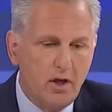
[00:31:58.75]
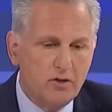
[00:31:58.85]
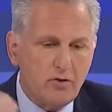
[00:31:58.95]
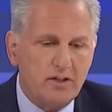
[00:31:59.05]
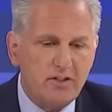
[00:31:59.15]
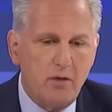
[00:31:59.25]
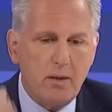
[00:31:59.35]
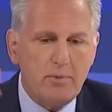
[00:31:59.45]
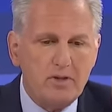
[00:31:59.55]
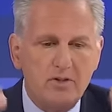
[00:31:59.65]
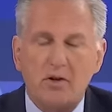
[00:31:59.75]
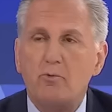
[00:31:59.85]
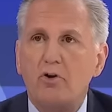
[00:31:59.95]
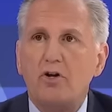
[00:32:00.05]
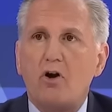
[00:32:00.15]
So I sell my business. I'm
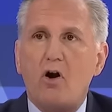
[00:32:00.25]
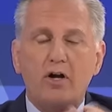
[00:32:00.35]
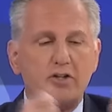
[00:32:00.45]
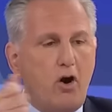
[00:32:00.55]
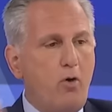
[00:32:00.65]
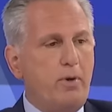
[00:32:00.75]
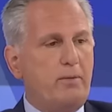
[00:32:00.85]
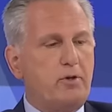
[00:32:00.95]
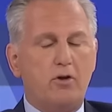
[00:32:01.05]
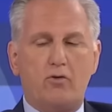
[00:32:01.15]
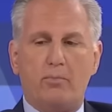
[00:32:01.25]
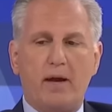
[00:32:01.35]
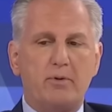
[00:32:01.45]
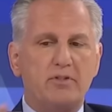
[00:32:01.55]
going to college. I open up the local paper.